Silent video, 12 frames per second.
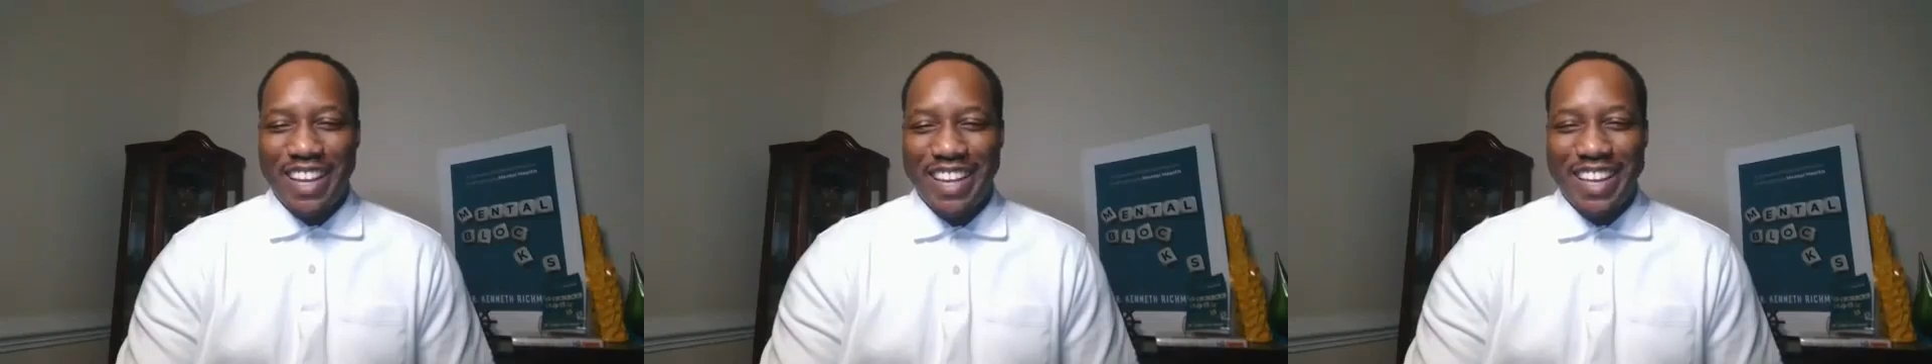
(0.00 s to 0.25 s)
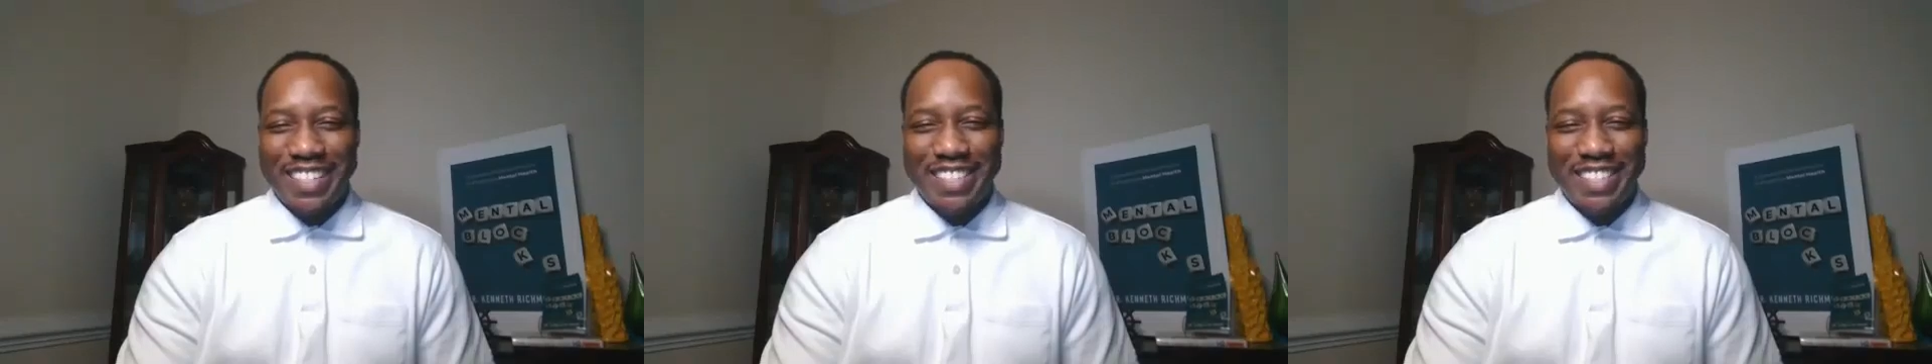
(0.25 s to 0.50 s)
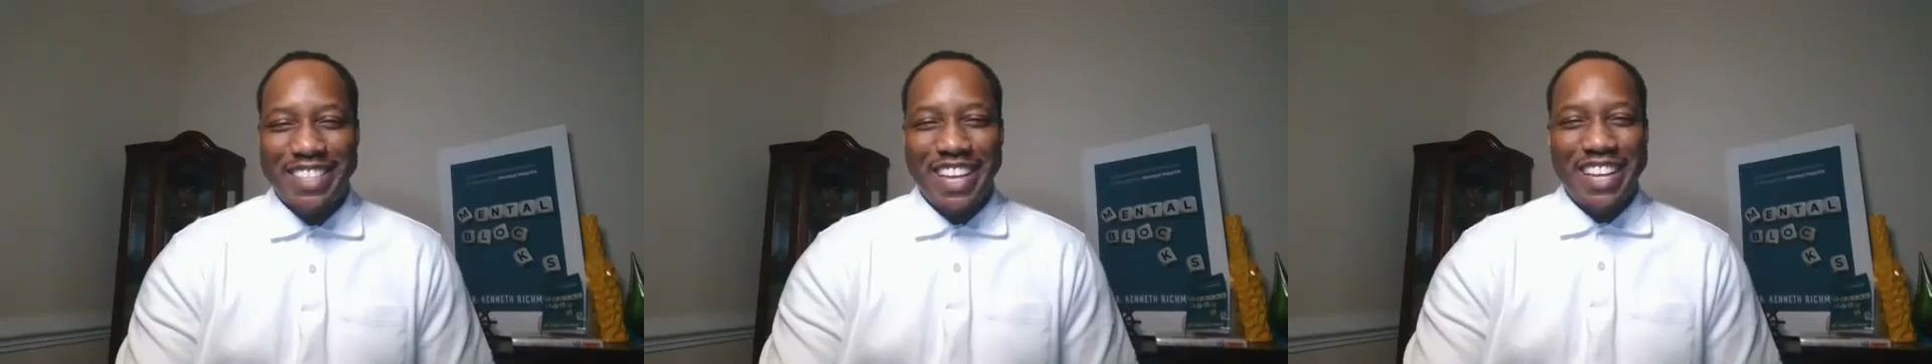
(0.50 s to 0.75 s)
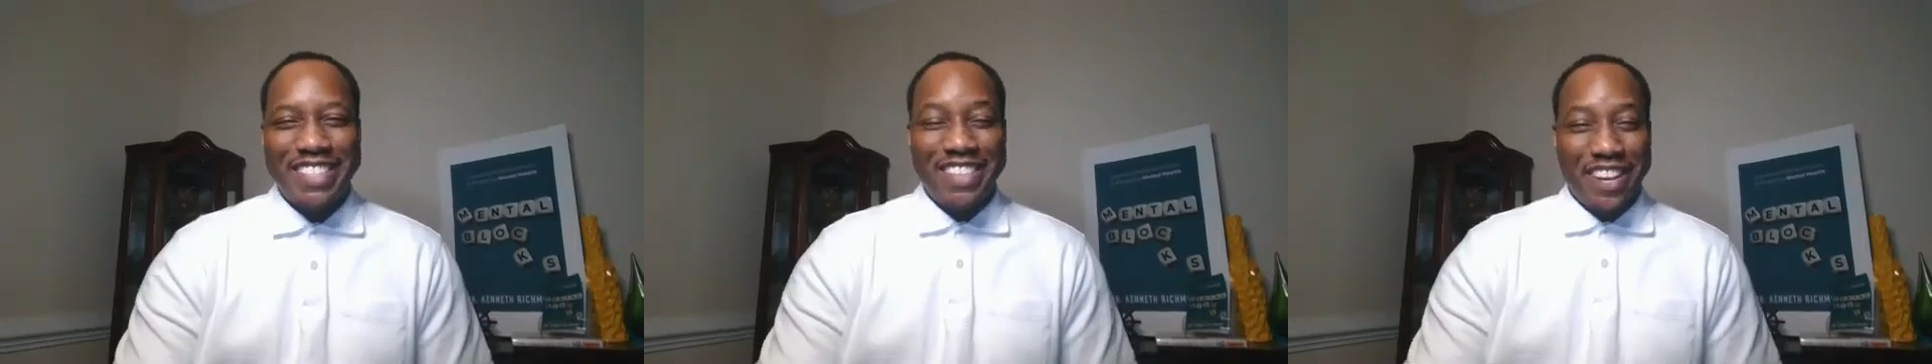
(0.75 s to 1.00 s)
Yes,
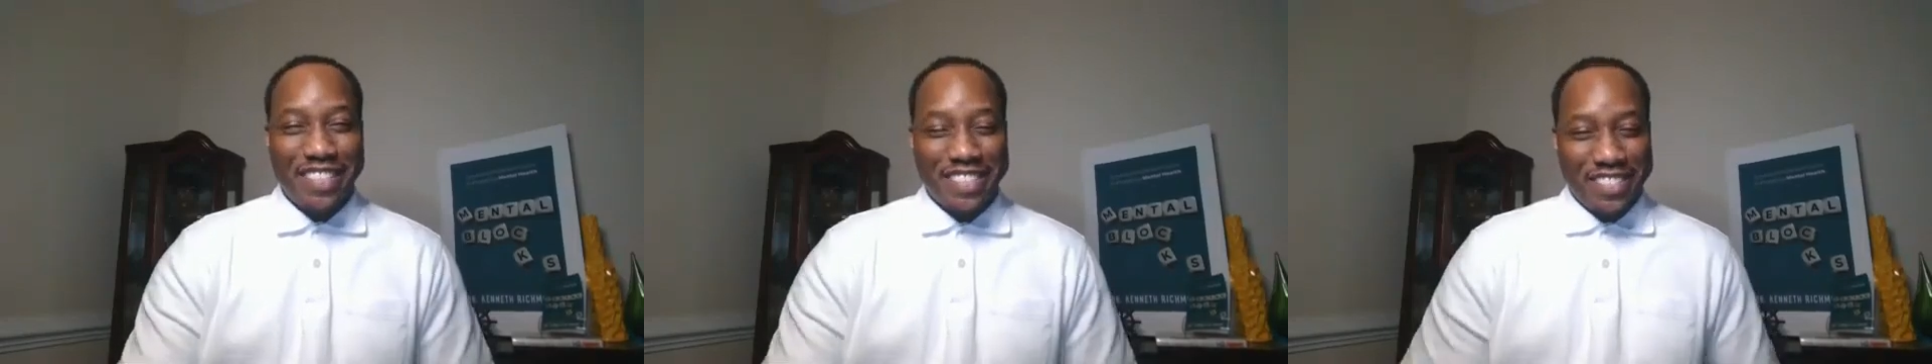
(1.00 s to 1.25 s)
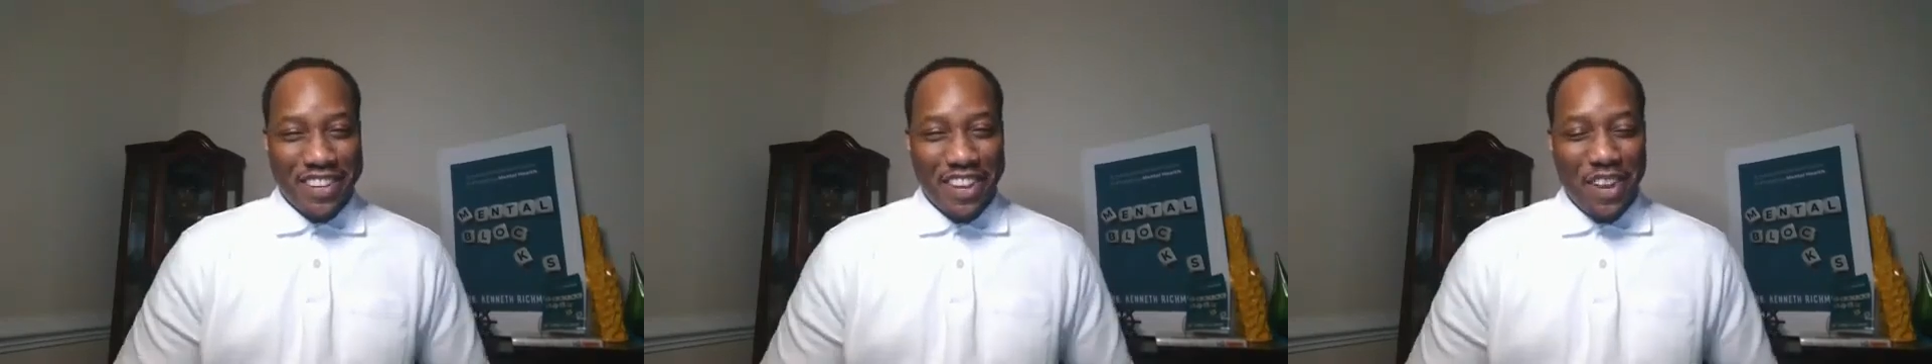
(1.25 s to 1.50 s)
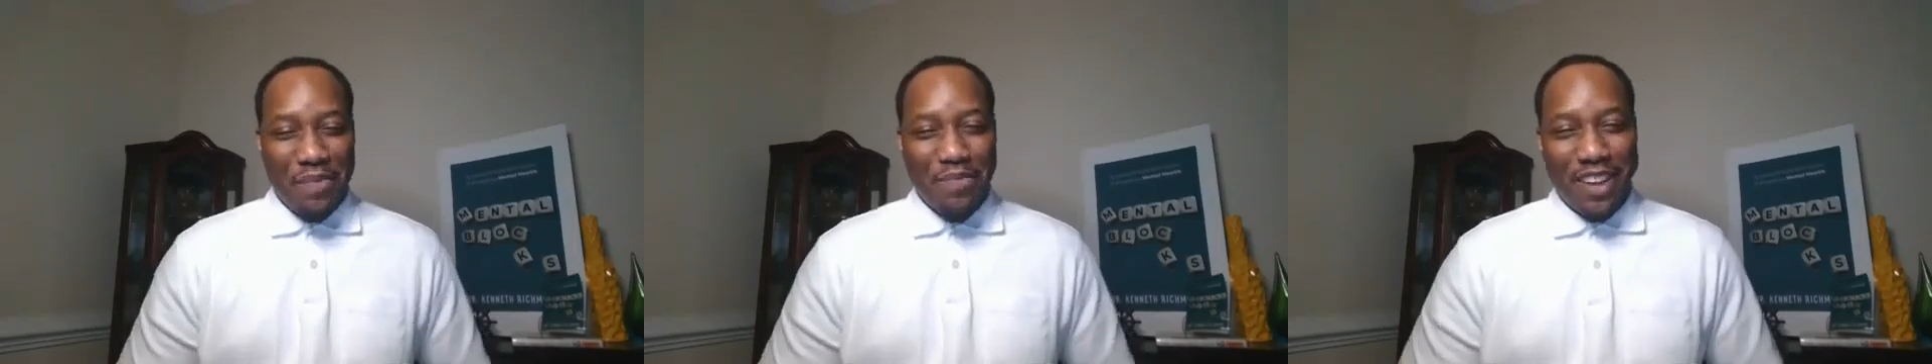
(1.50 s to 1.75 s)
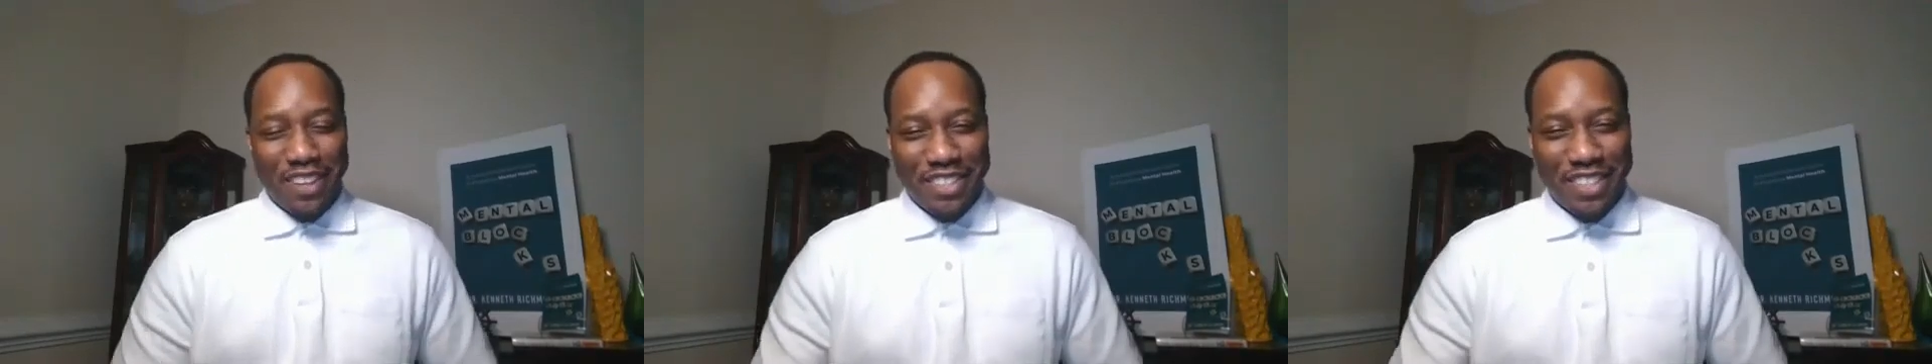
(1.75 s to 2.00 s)
Dr.
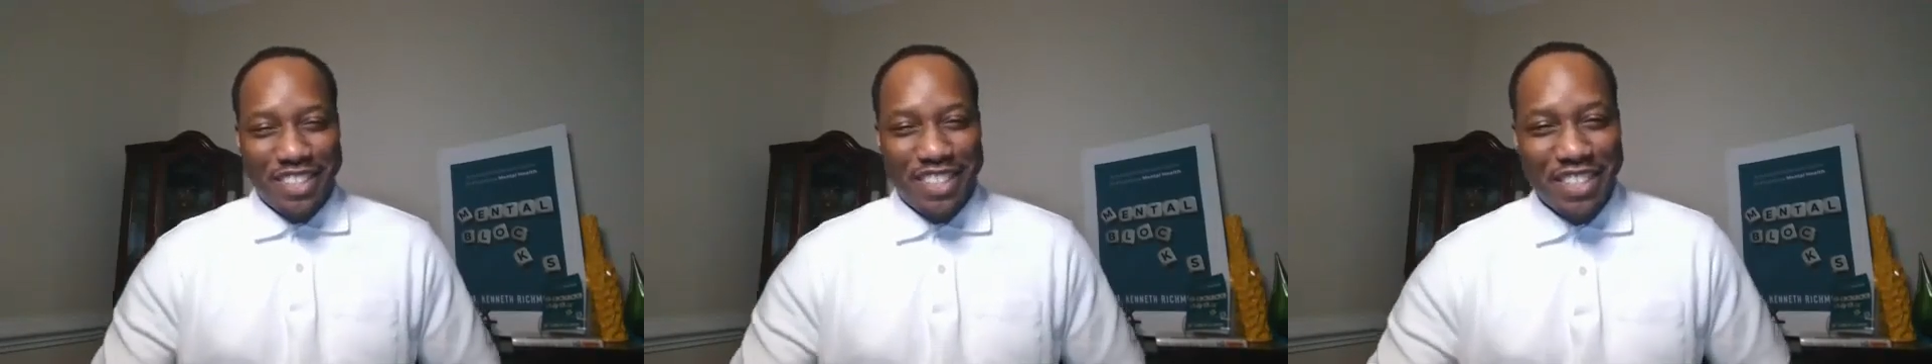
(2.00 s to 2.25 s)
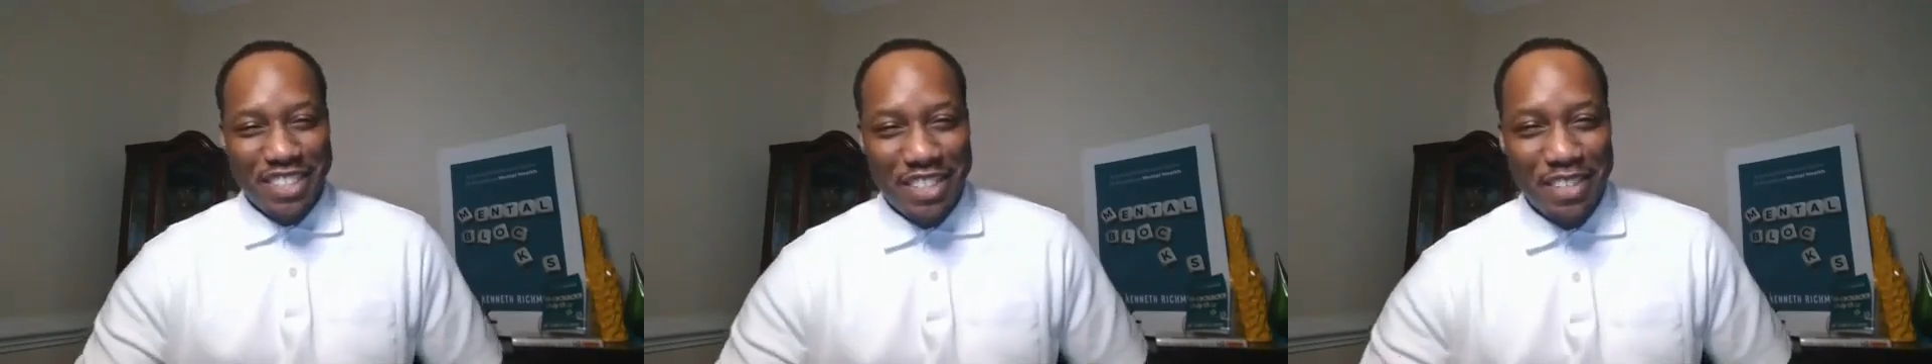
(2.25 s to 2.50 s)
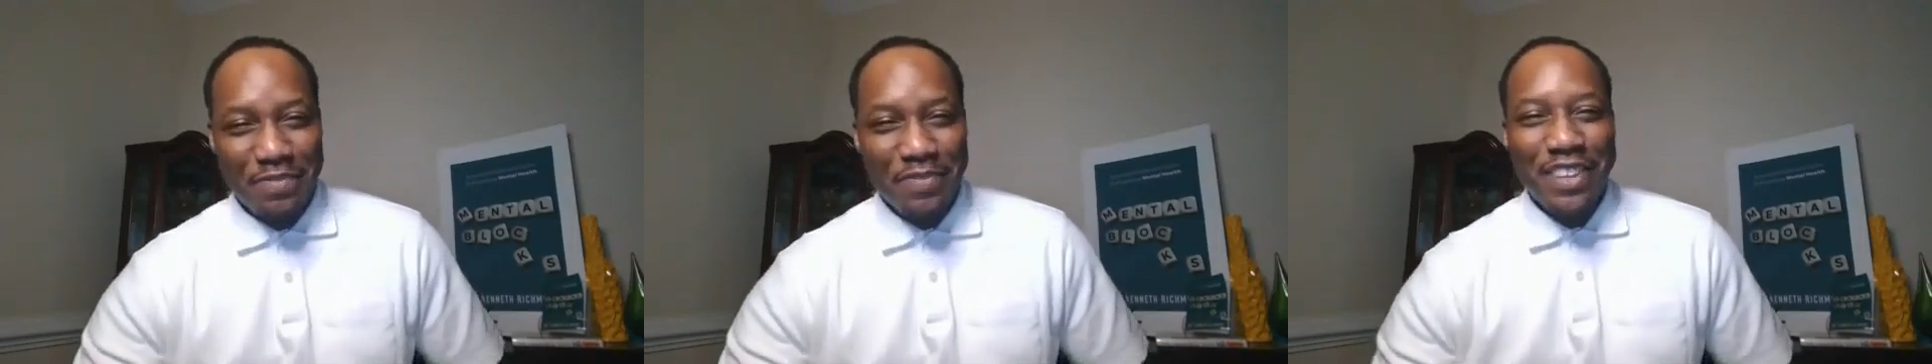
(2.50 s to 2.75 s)
Kadisha.